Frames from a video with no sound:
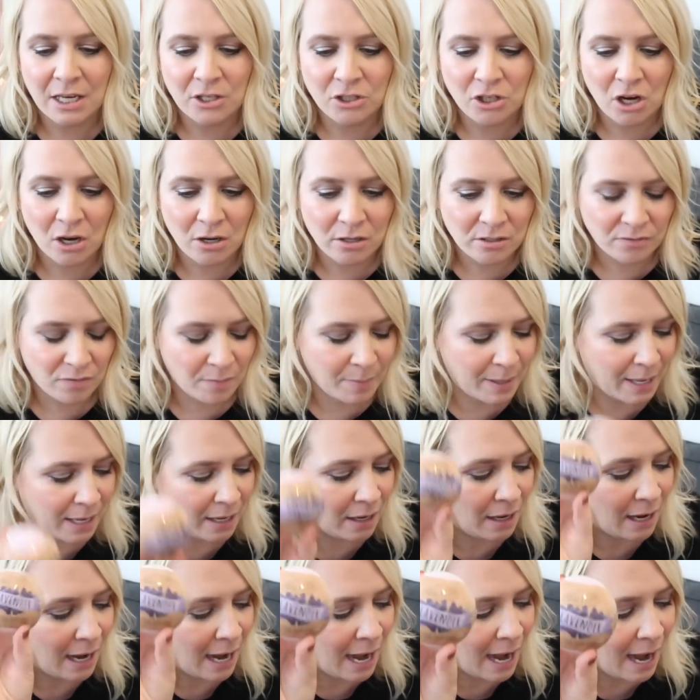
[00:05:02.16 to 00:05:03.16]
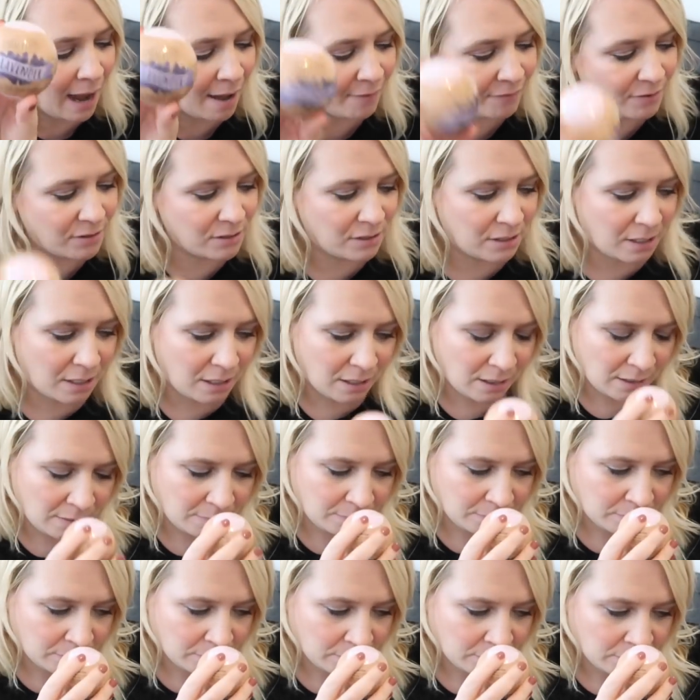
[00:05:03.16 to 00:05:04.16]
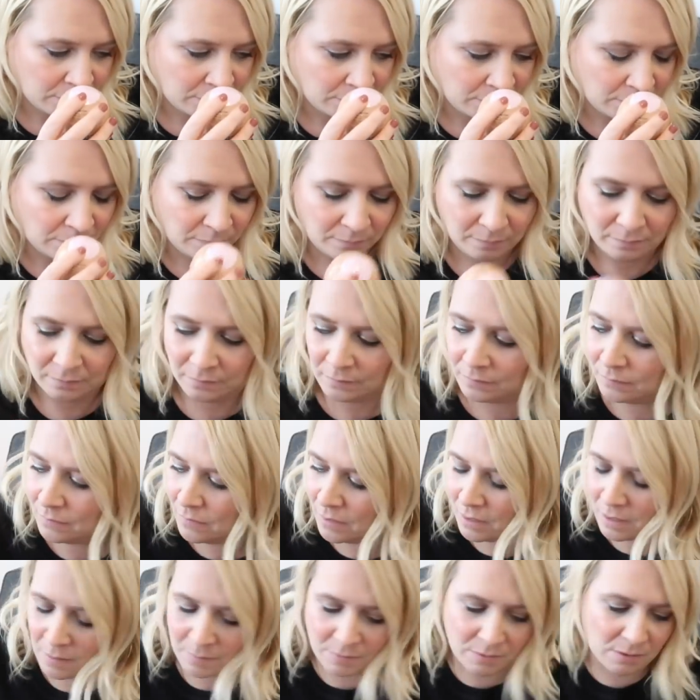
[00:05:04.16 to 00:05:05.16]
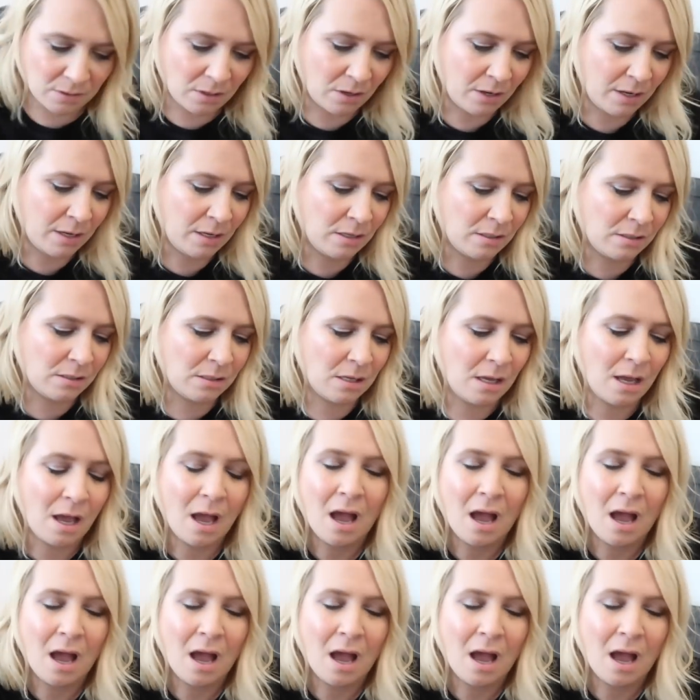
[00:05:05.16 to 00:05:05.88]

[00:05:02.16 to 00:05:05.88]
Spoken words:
he chose for me lavender. That's nice.